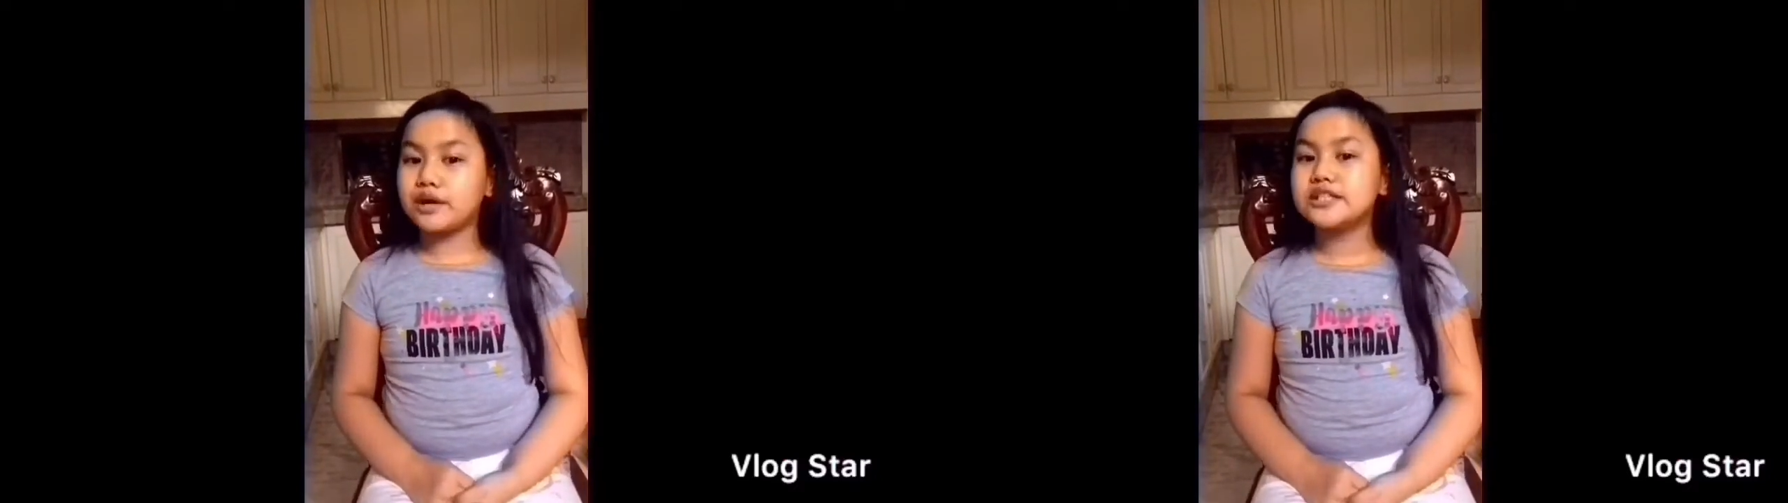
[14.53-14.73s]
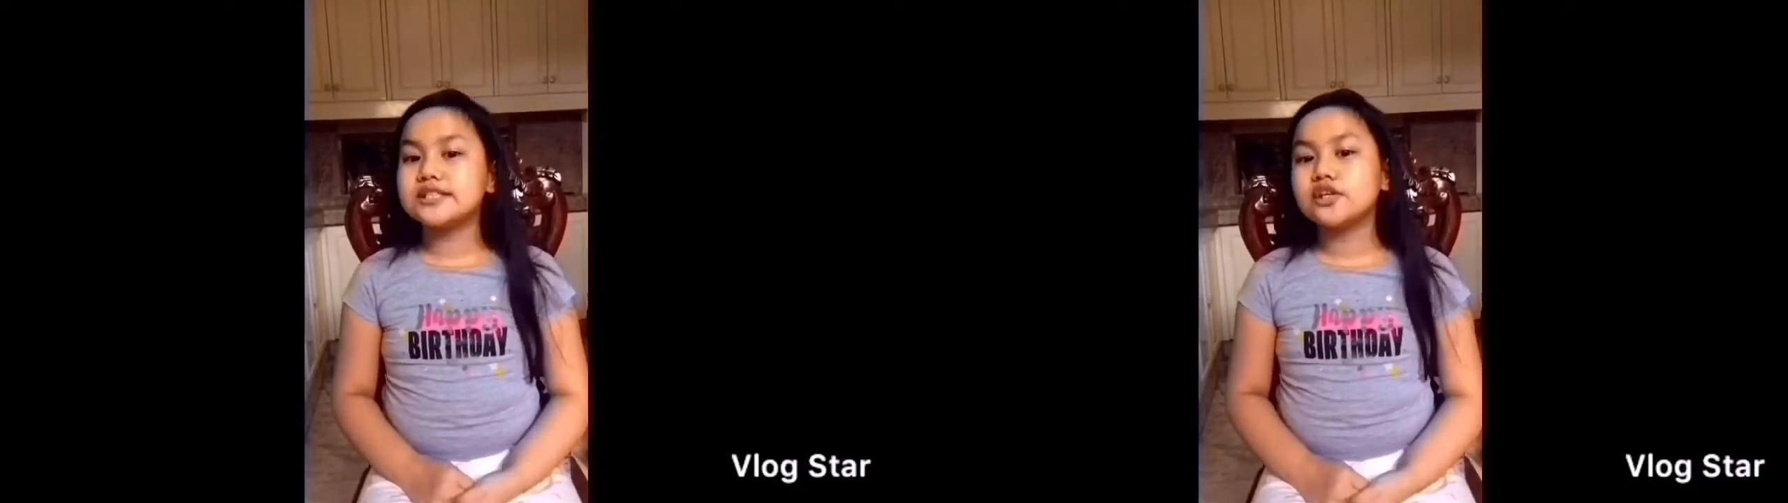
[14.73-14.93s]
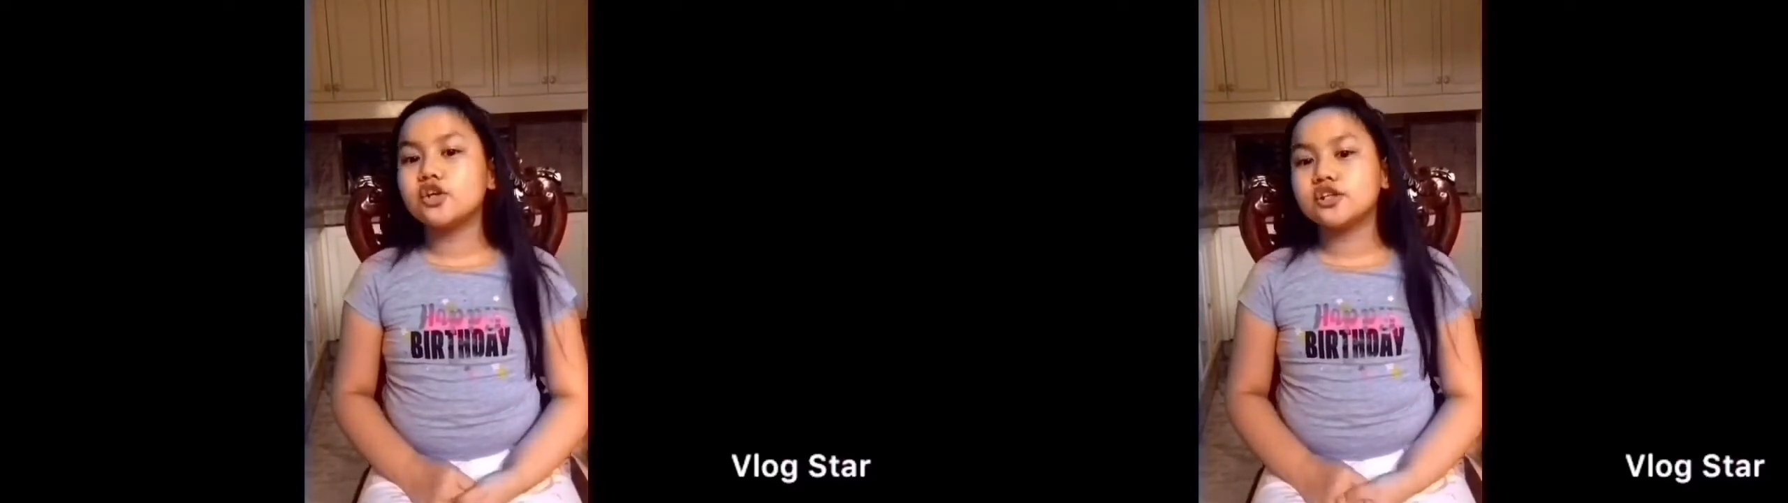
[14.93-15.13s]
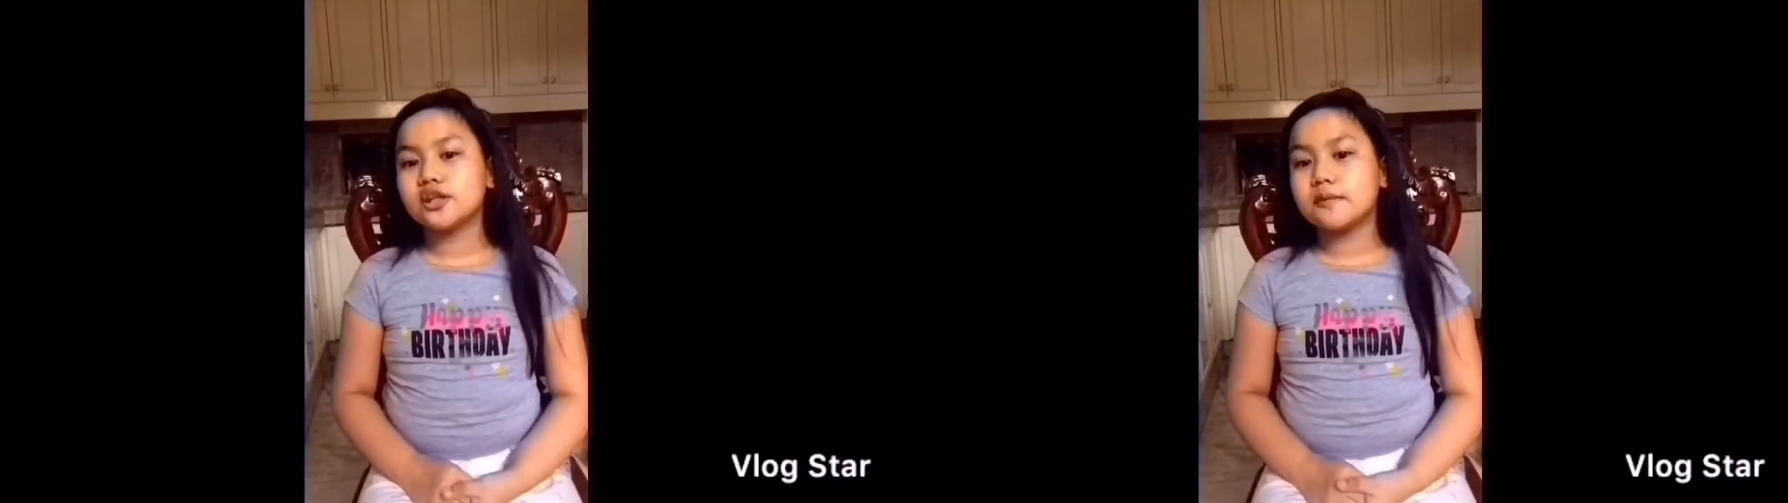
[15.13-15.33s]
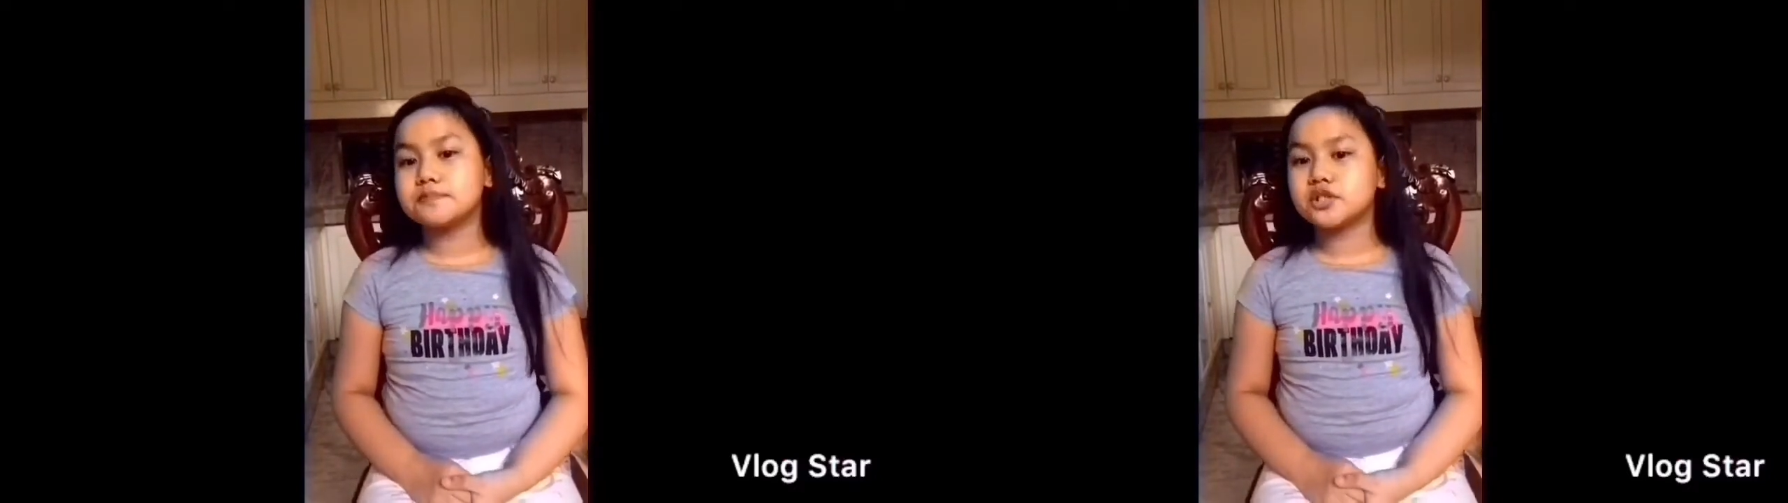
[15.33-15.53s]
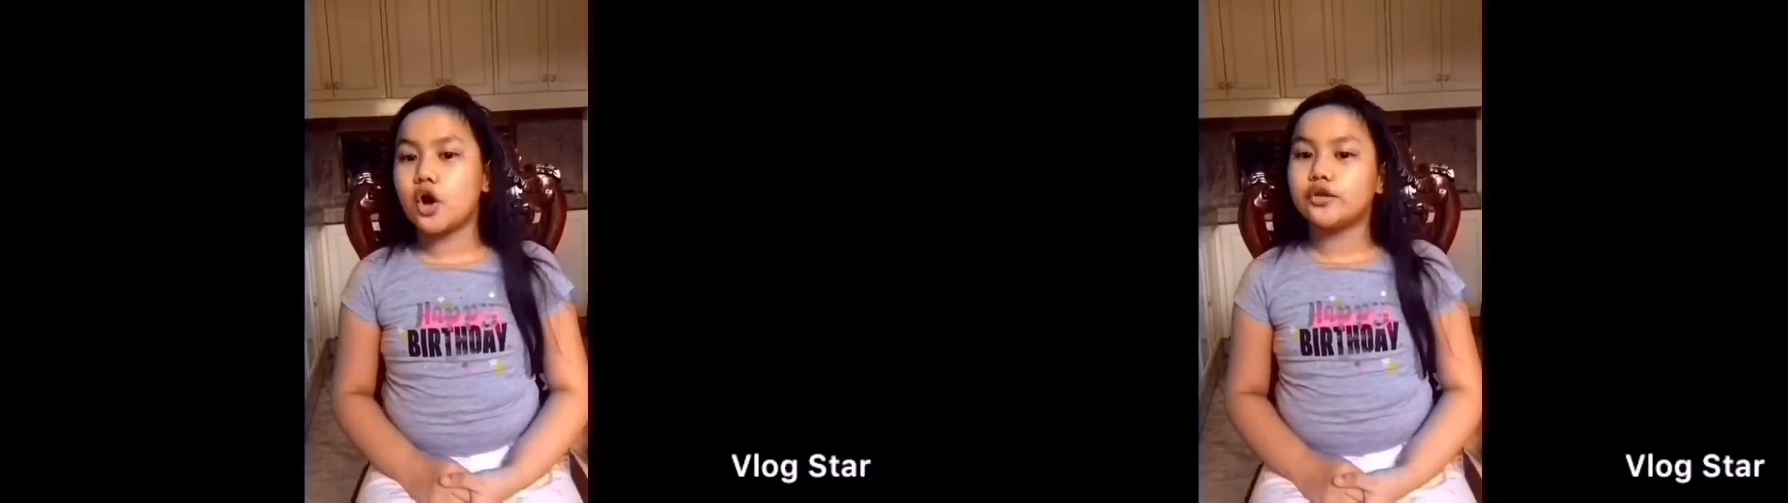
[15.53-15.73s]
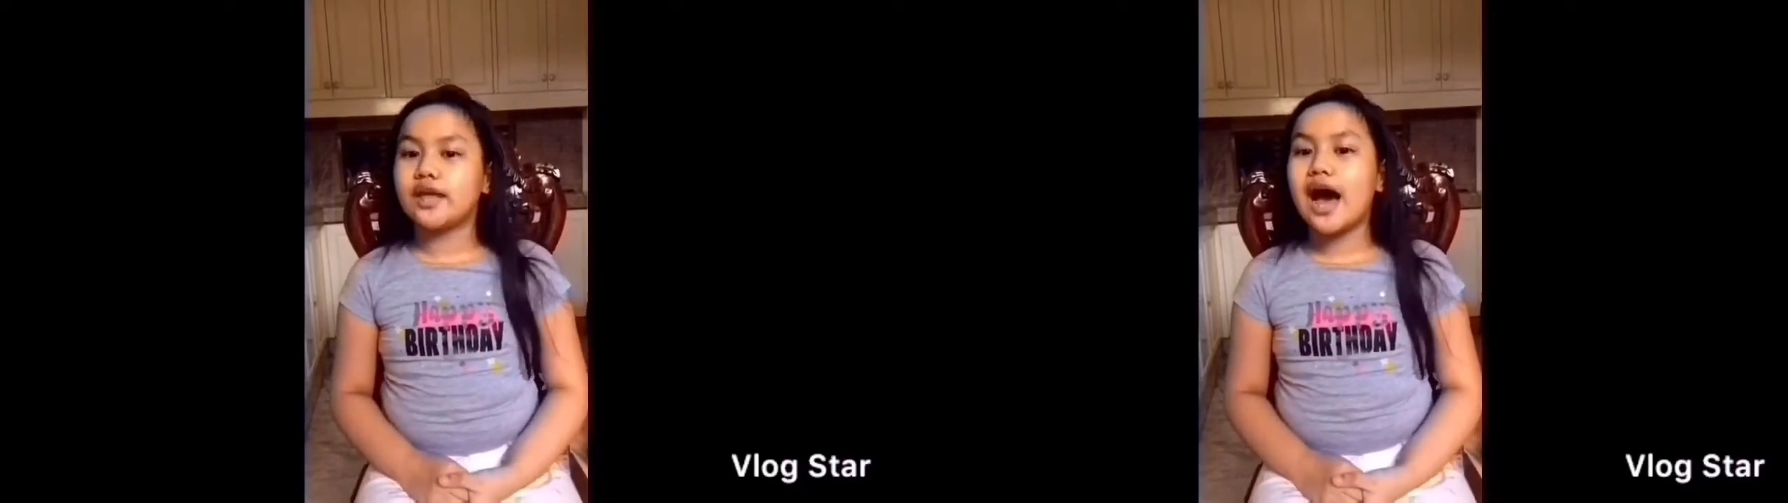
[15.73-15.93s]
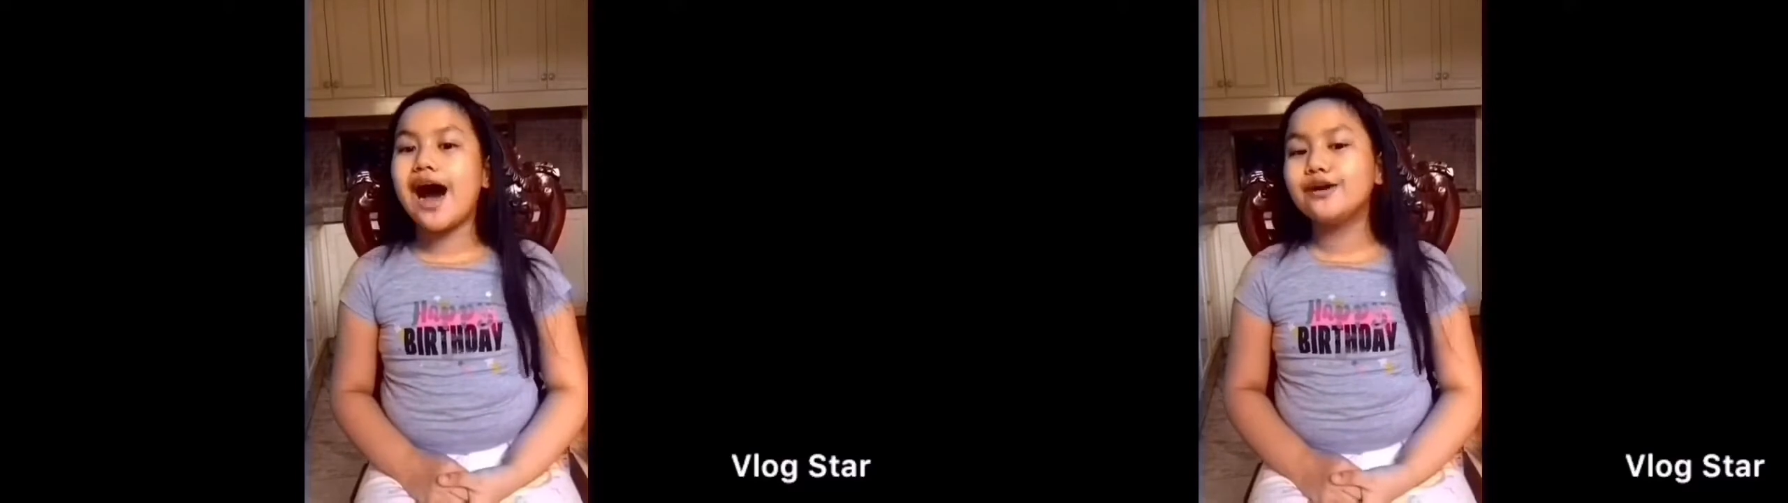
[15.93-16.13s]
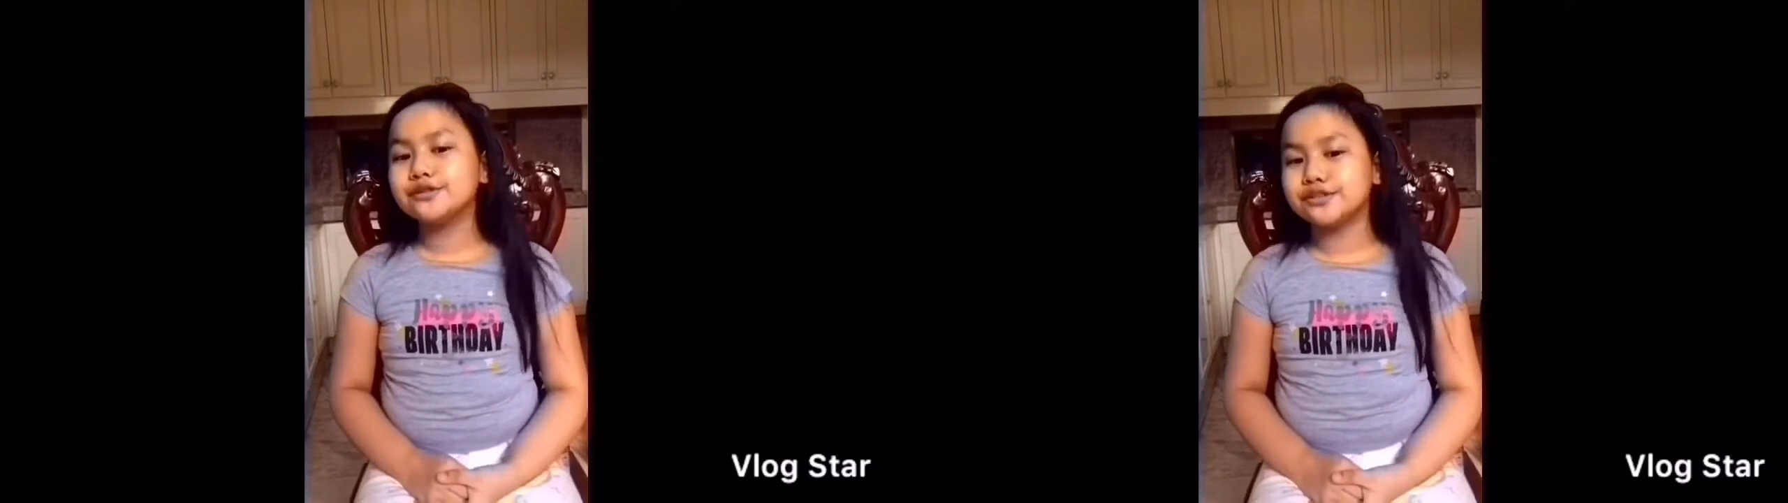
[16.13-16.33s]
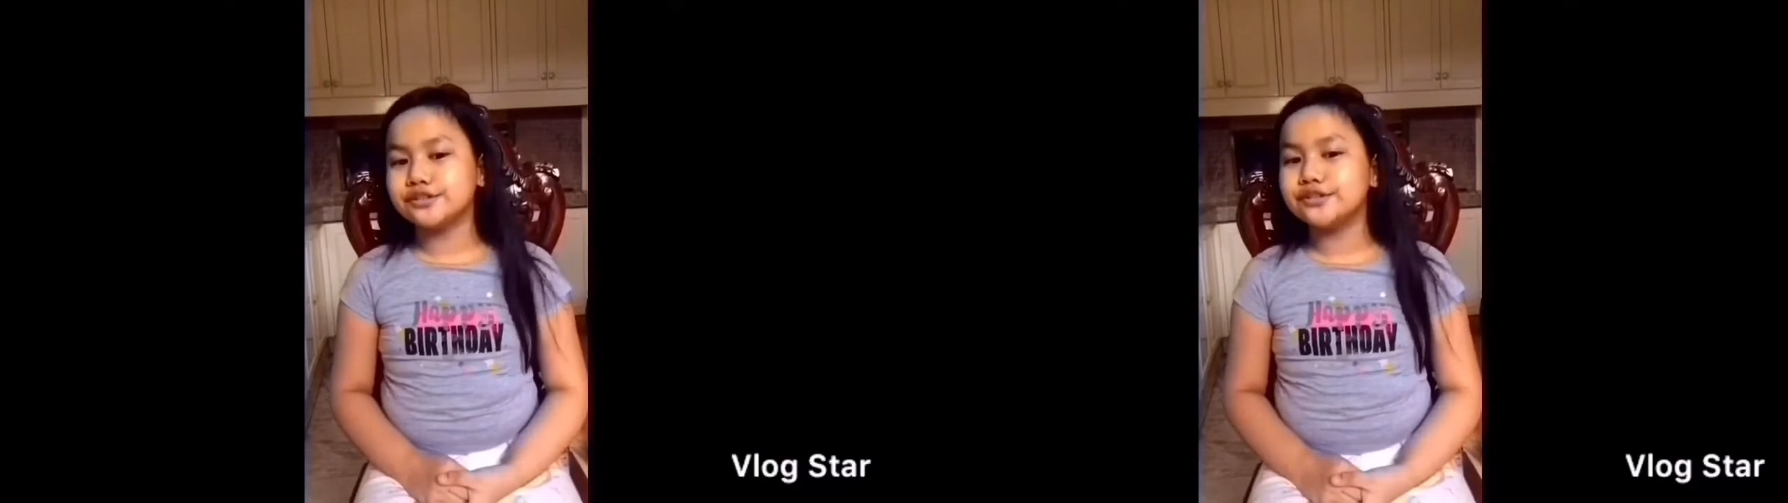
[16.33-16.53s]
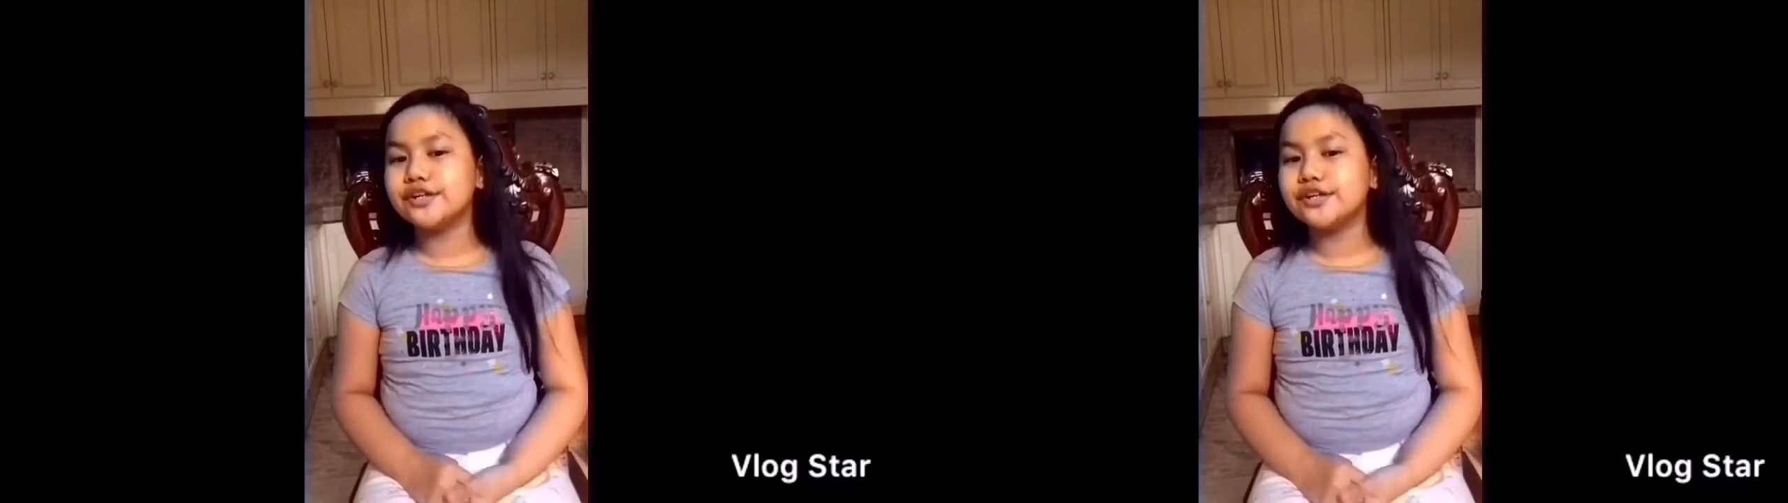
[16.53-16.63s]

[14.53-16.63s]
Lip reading: personal tips on how to